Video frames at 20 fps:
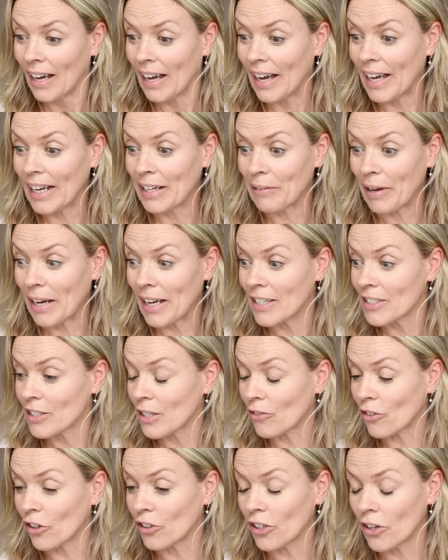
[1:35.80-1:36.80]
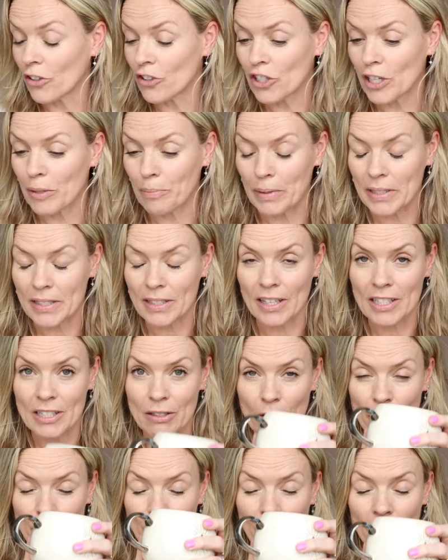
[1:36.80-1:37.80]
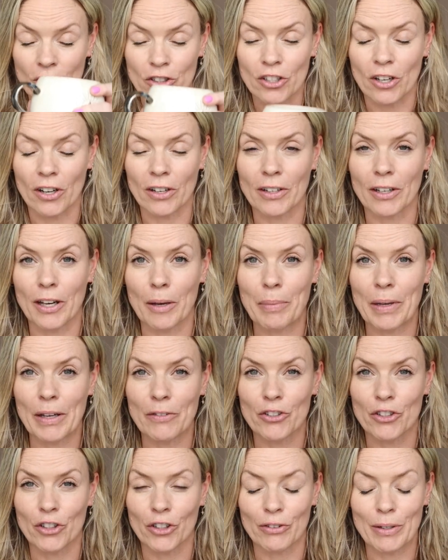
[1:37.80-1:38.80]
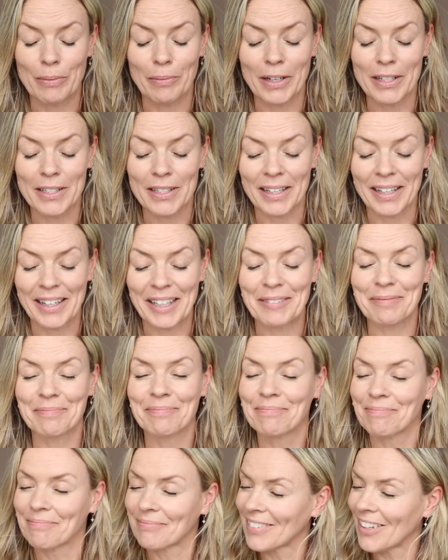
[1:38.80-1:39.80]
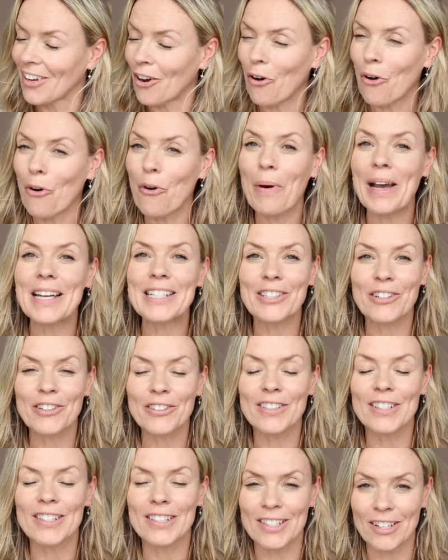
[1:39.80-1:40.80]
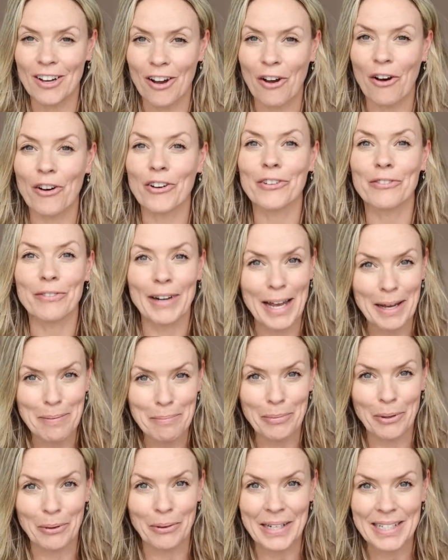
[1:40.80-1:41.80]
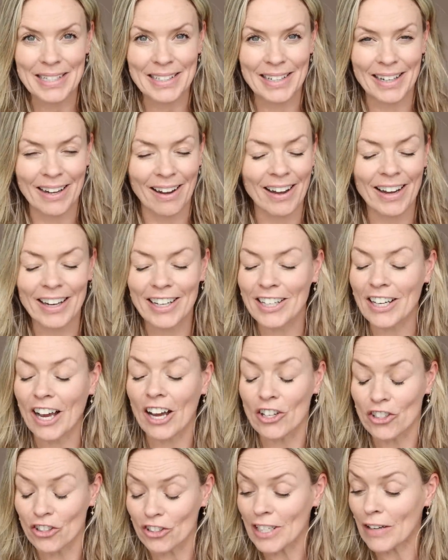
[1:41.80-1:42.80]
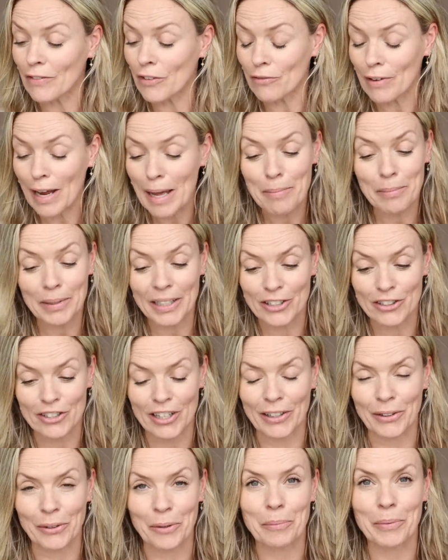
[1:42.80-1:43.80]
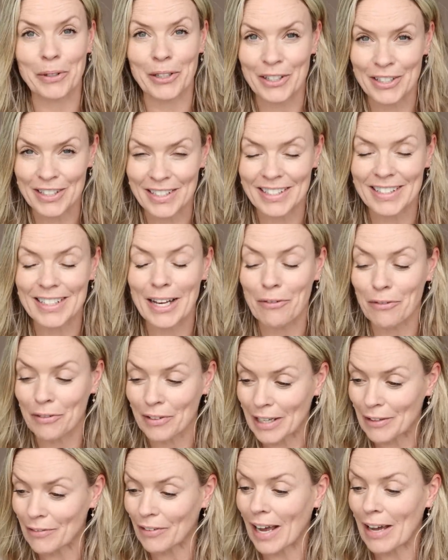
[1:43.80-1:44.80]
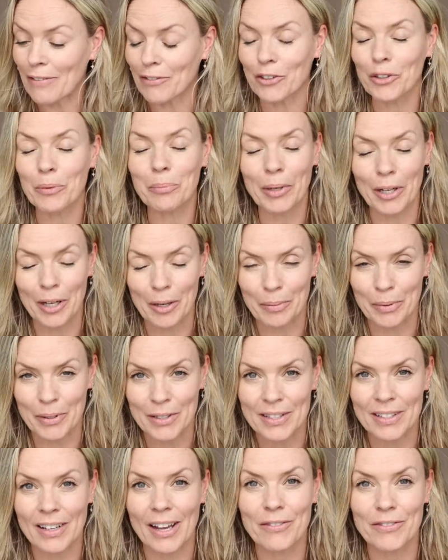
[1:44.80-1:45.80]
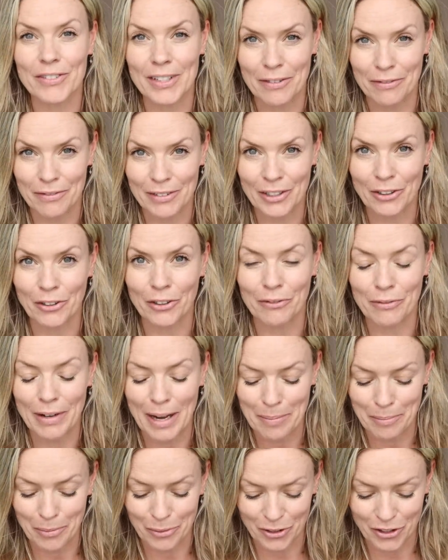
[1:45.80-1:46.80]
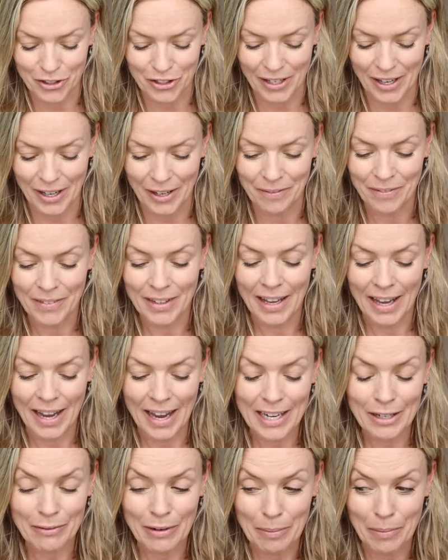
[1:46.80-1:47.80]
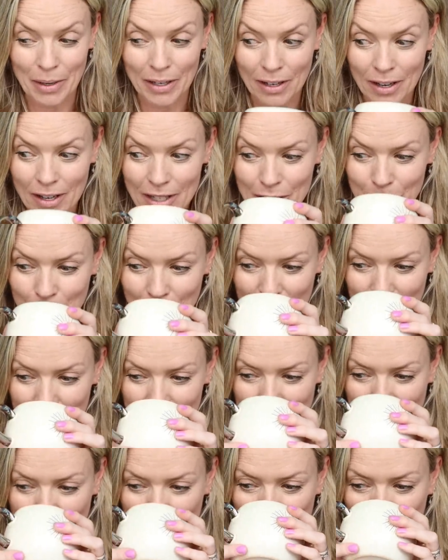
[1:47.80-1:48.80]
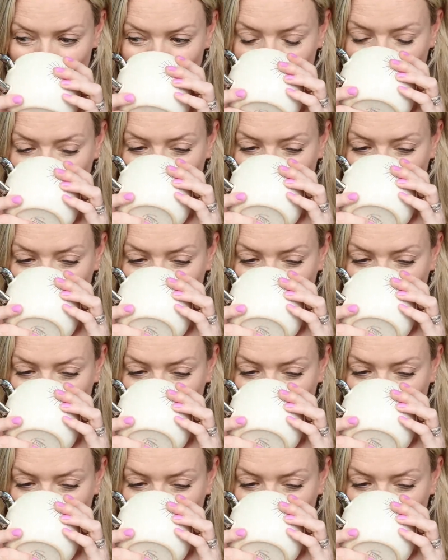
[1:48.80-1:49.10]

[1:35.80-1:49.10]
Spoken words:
Anyway, so I've got no cheap biscuits. So I thought I'd chuck a bit of sugar in my tea. Always good to start on a ramble, isn't it? I should have a rambling channel, because definitely if I haven't got a purpose, I've definitely got a ramble to share. Anyway, my last swig of tea.